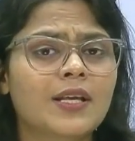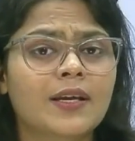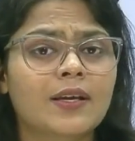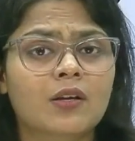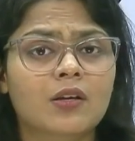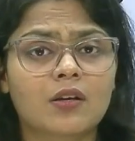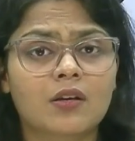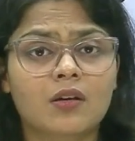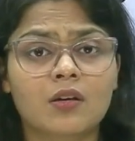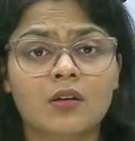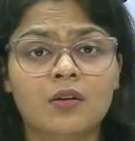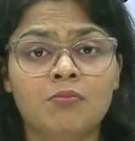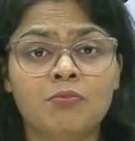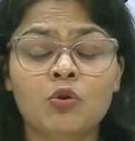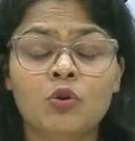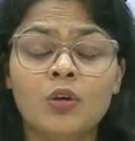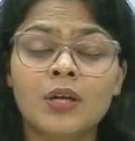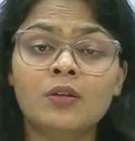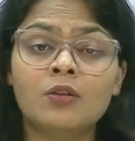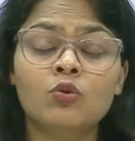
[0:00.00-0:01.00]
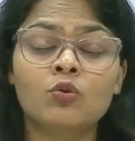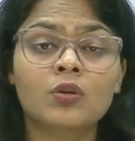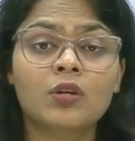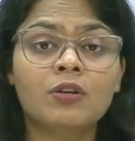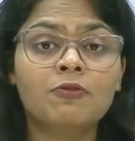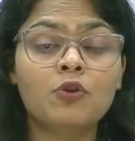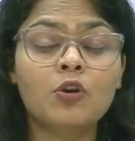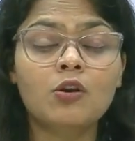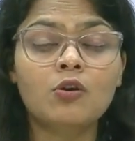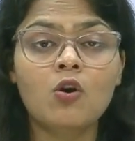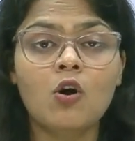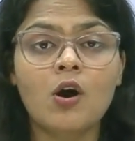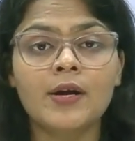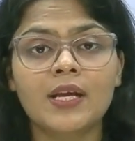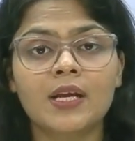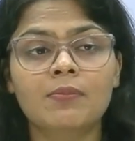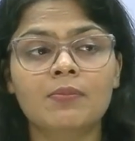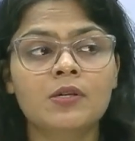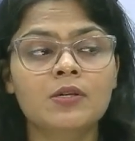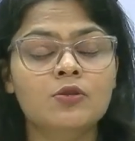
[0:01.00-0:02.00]
like if you are
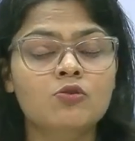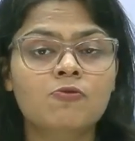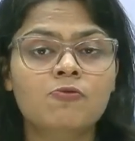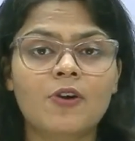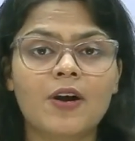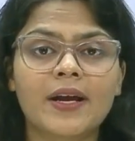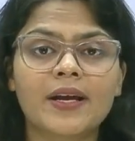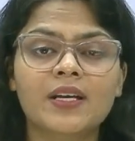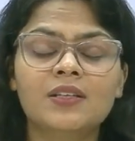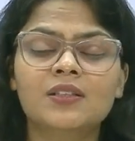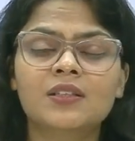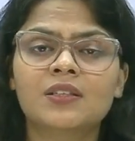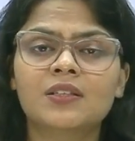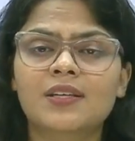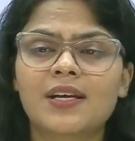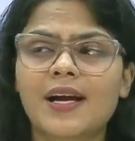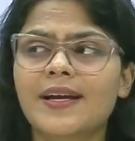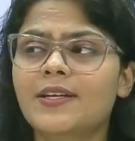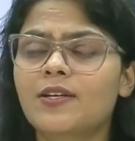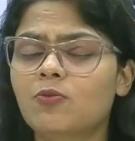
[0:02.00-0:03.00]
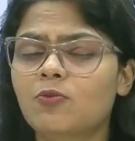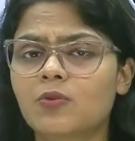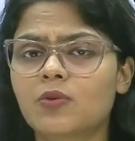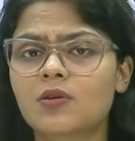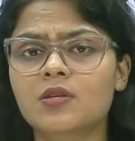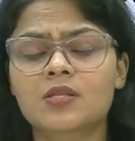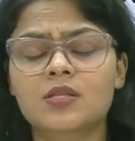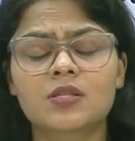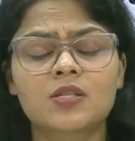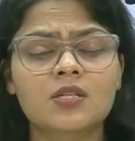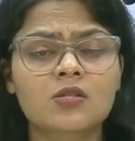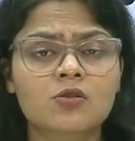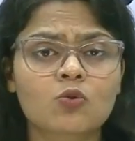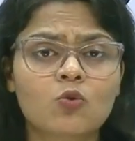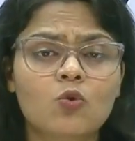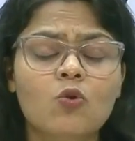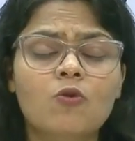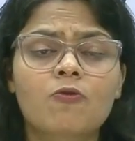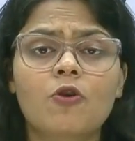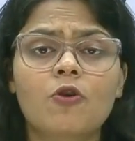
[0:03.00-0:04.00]
not able to find the right words,
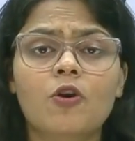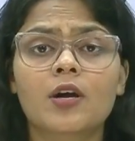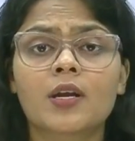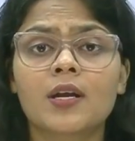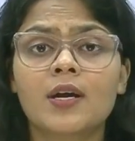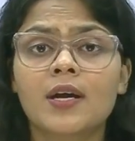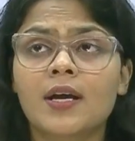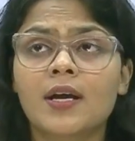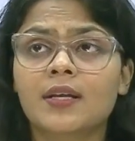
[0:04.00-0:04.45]
just go for